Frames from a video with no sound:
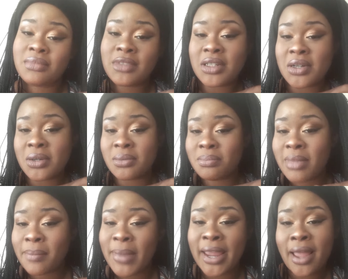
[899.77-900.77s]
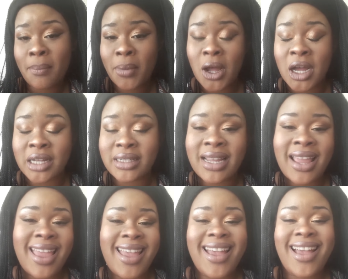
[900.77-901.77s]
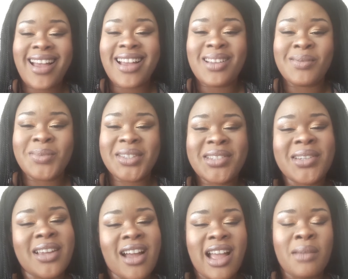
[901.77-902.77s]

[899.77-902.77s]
you know my makeup on um so yeah